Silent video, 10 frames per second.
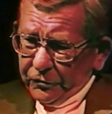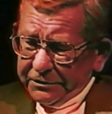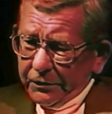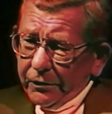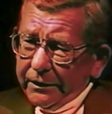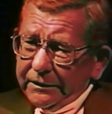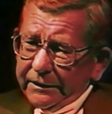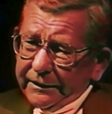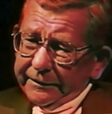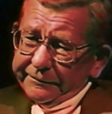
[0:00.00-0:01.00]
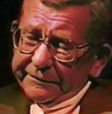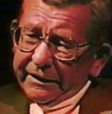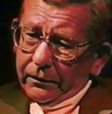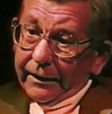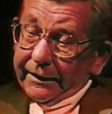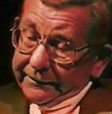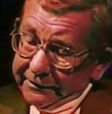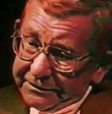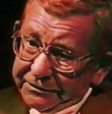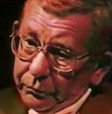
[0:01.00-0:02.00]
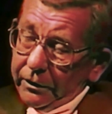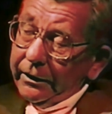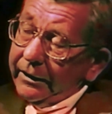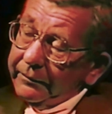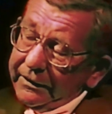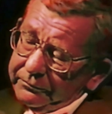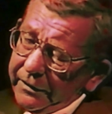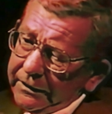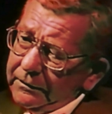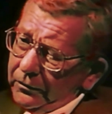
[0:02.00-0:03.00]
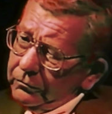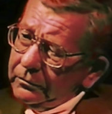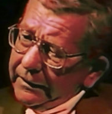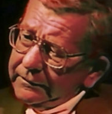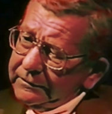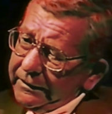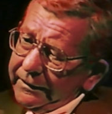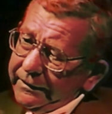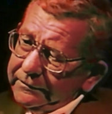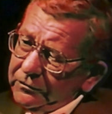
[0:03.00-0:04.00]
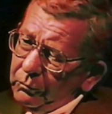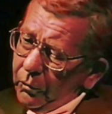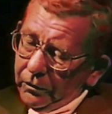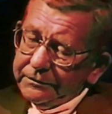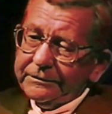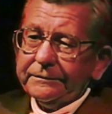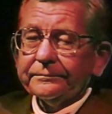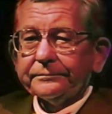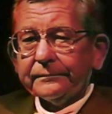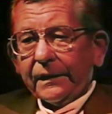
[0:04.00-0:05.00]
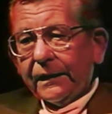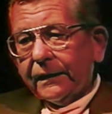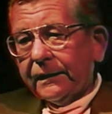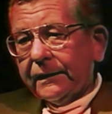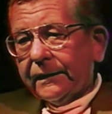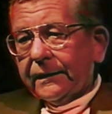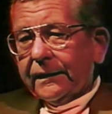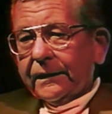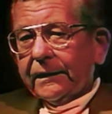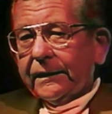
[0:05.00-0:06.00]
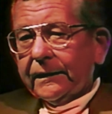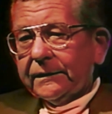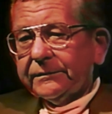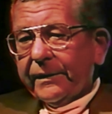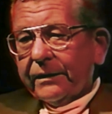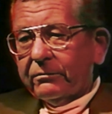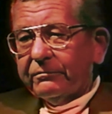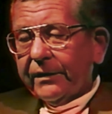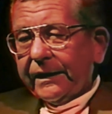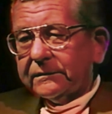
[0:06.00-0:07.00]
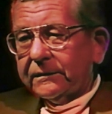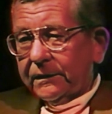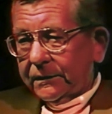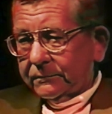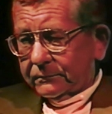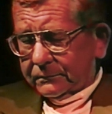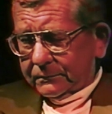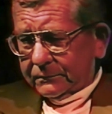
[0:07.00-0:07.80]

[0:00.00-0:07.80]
I first started, this is where I met Betty Lou at New Paltz. As a matter of fact,